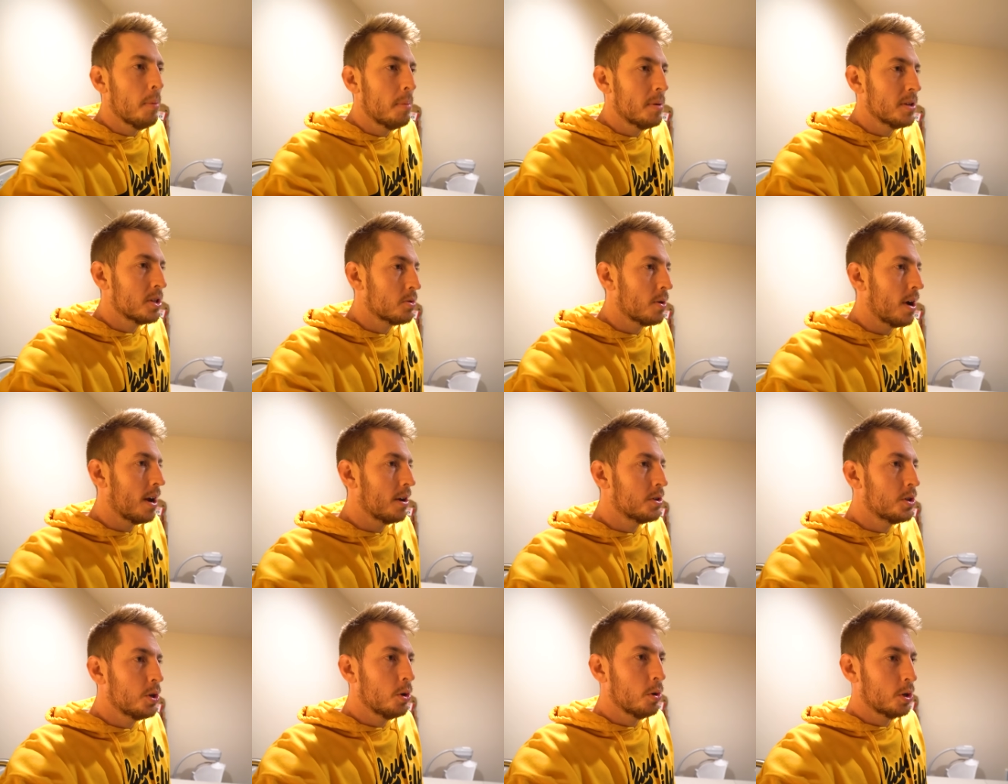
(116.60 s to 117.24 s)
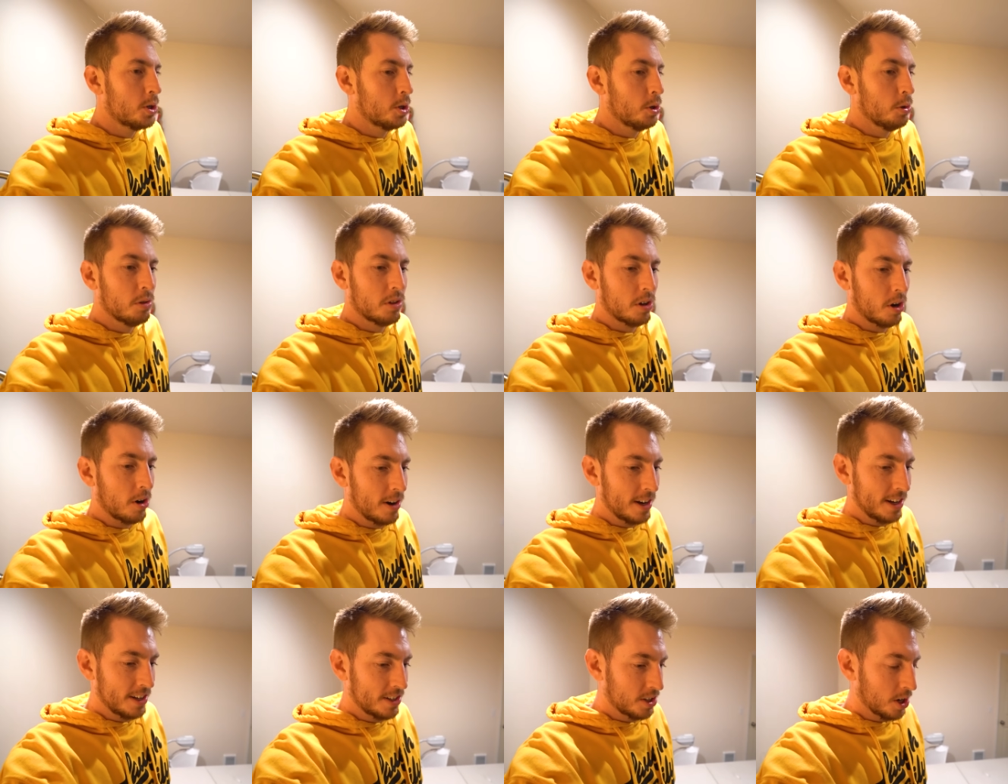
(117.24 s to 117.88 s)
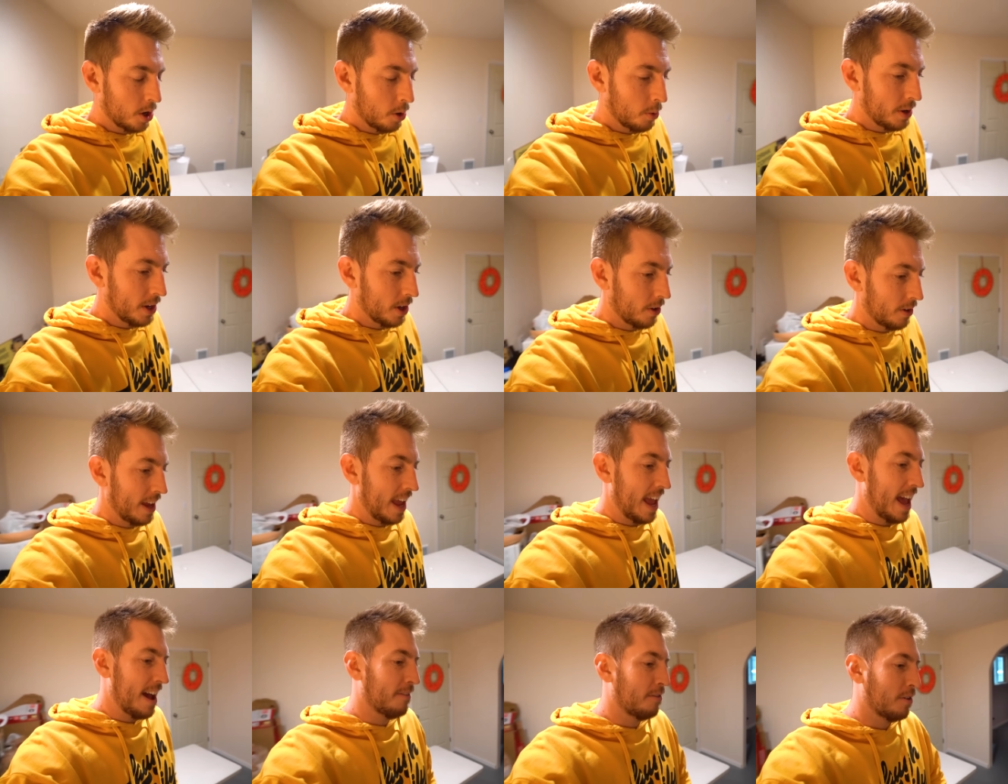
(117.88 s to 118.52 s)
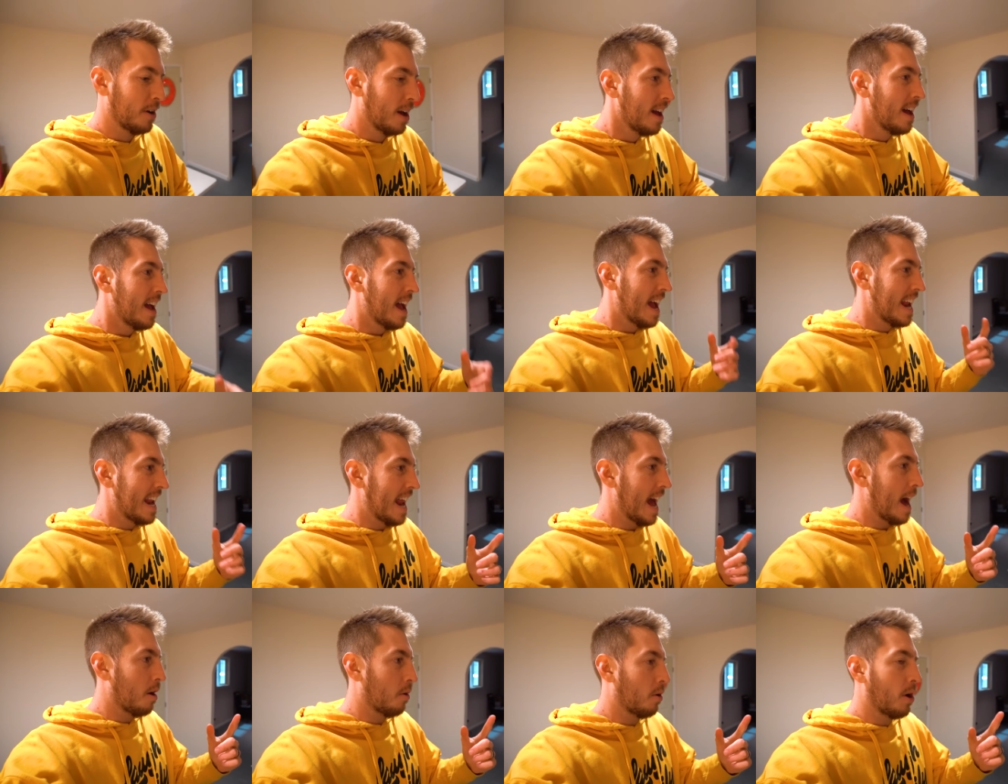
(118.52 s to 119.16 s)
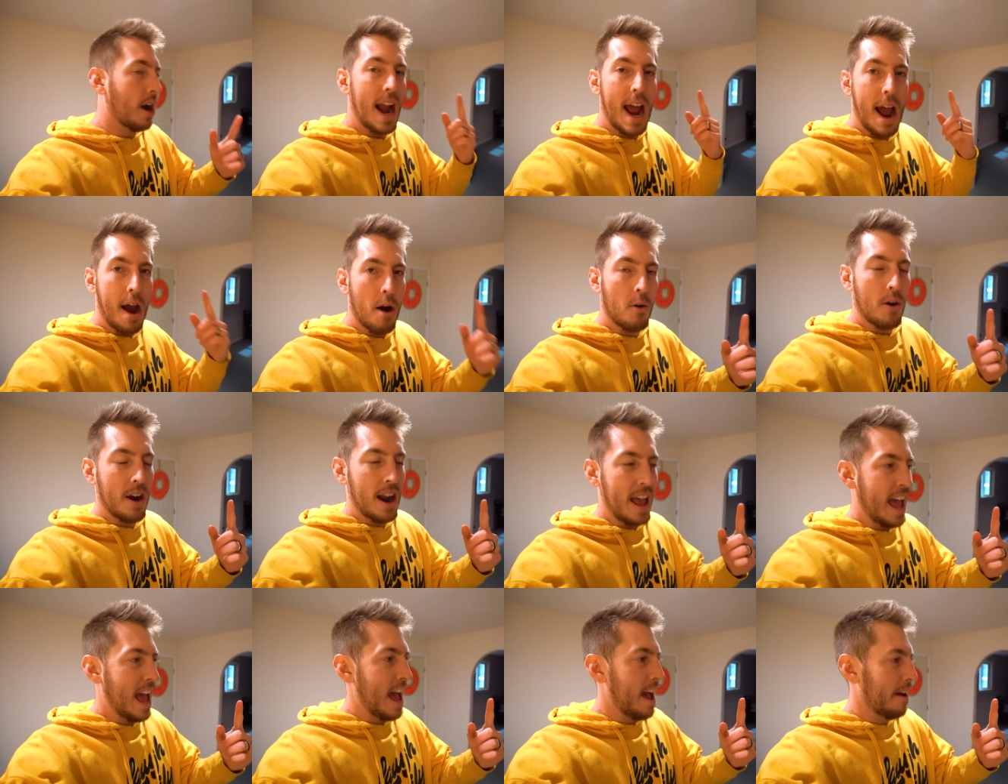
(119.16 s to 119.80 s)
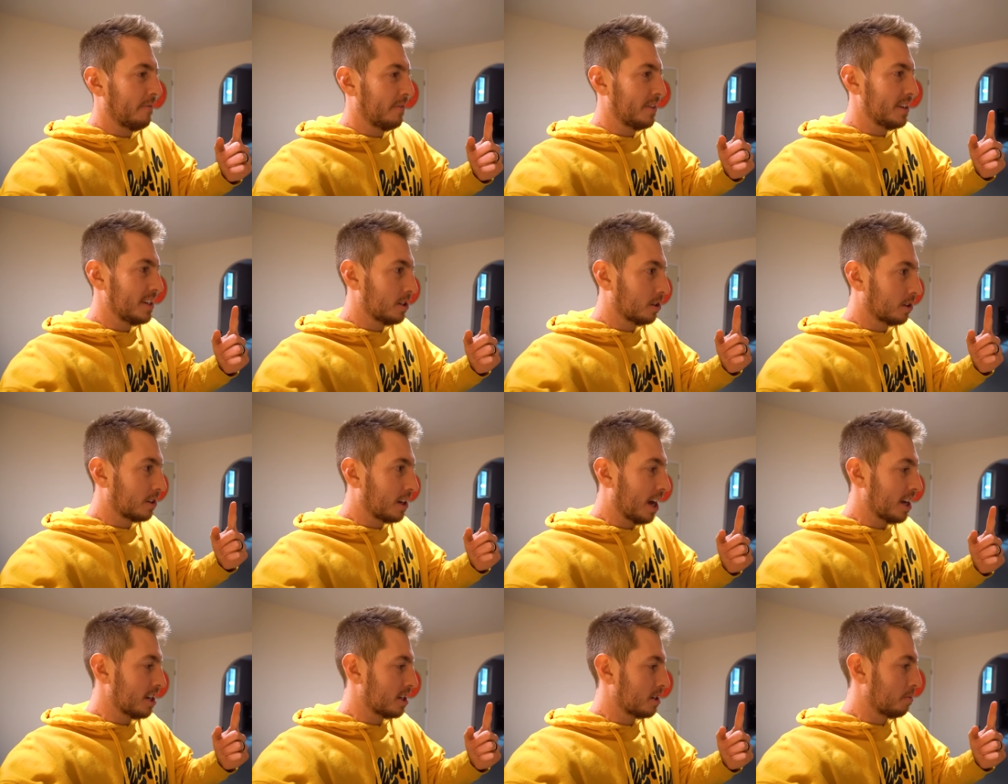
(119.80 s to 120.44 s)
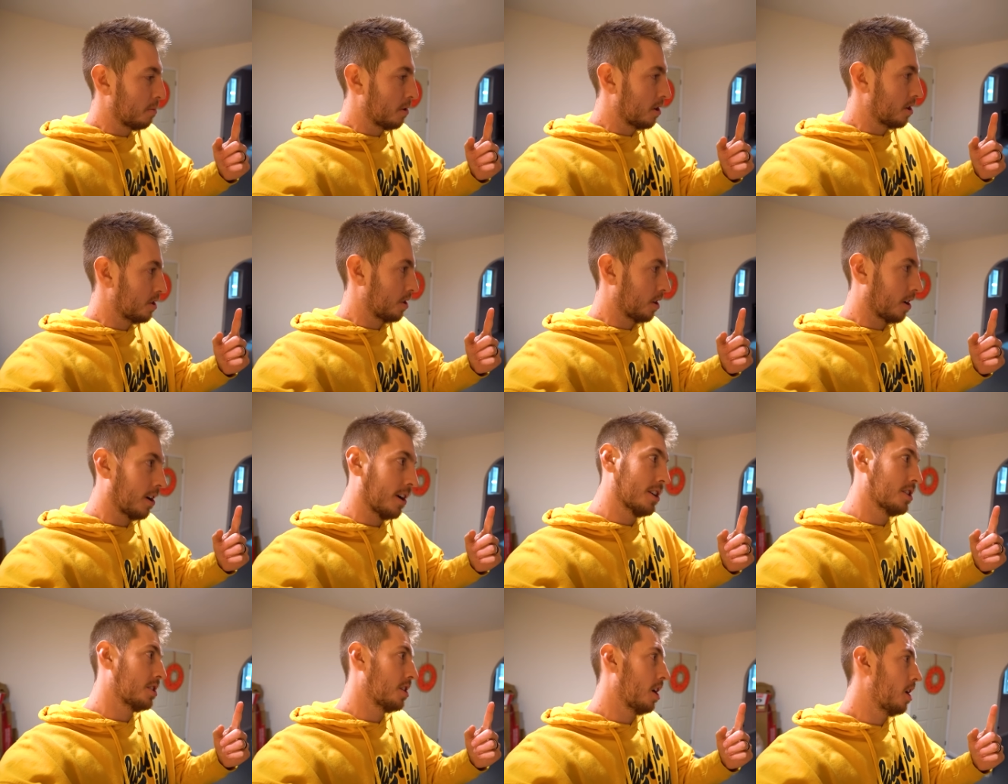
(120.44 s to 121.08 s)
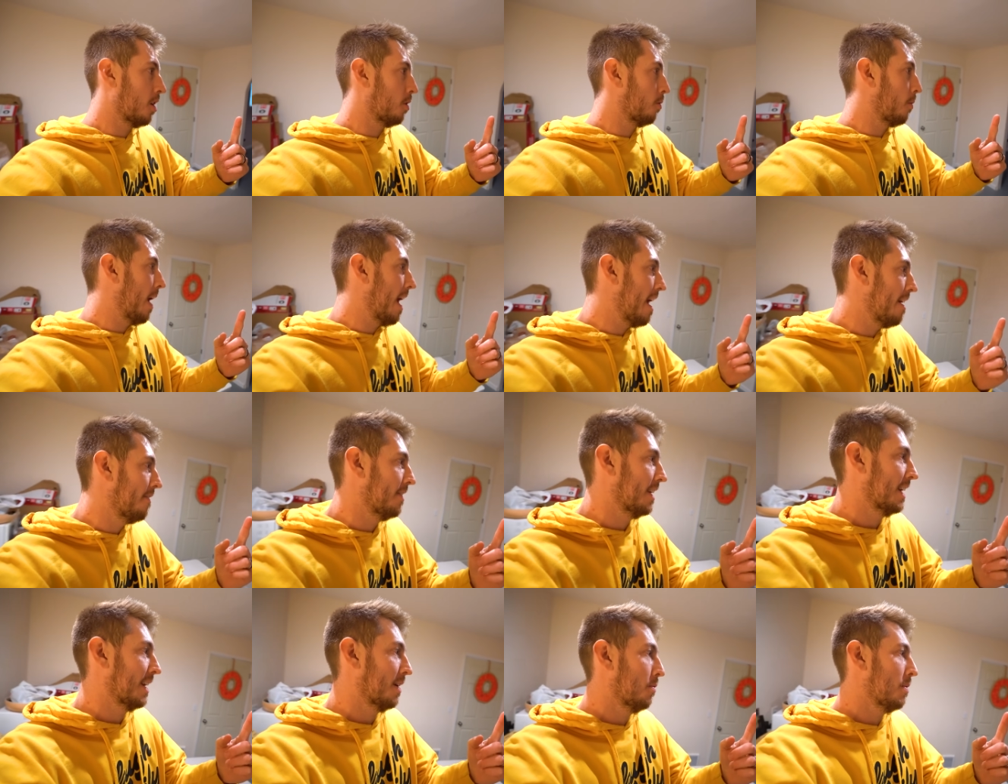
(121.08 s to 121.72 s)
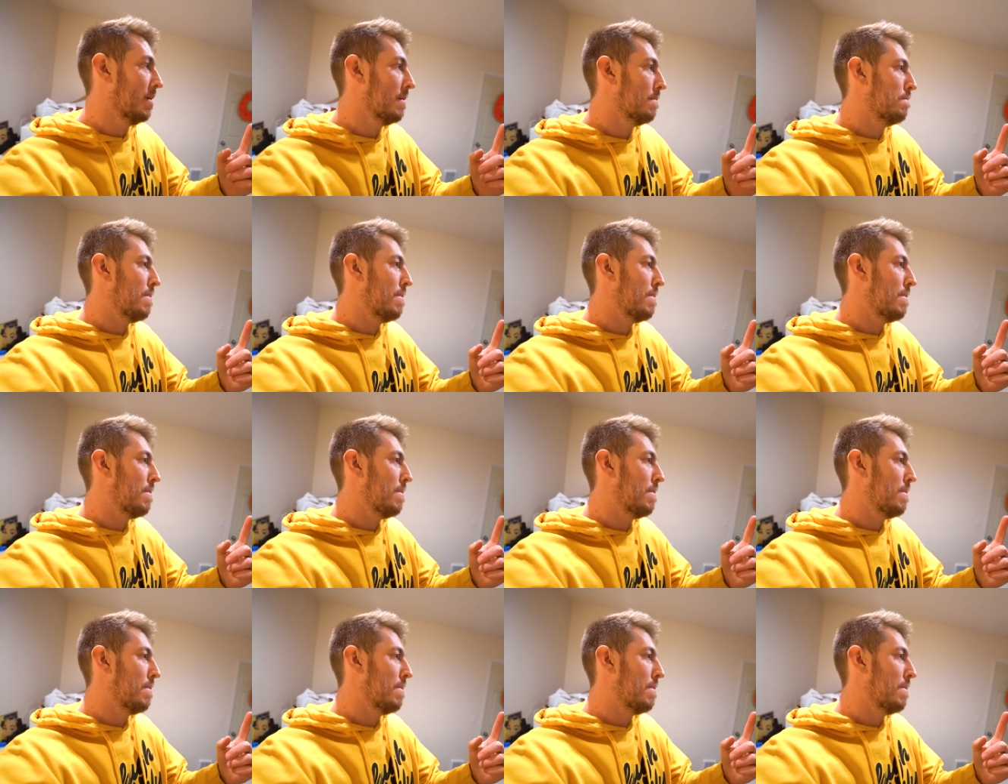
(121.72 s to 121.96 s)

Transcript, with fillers: opens around 2 or 2.30, so we only have an hour, hour and a half until customers are gonna start arriving. We